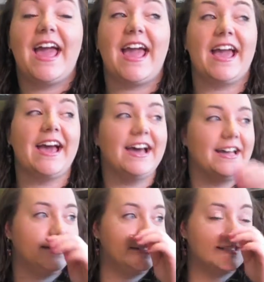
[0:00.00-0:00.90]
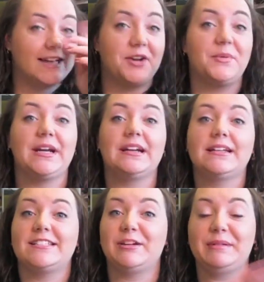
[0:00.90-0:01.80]
and it's kind of weird
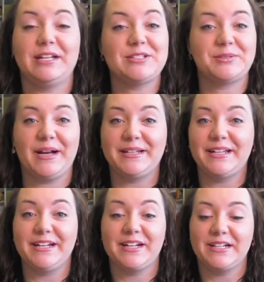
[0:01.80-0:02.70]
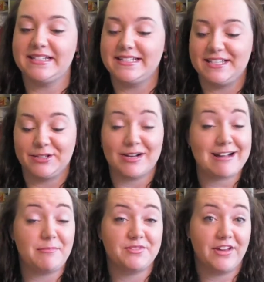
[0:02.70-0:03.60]
because everybody else around here is either a
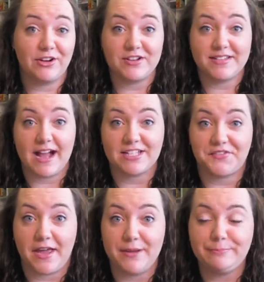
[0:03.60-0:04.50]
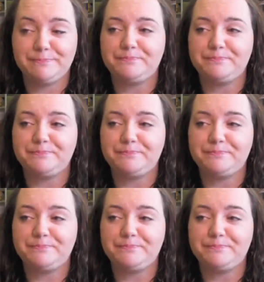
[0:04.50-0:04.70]
Cubs fan or a Sox fan,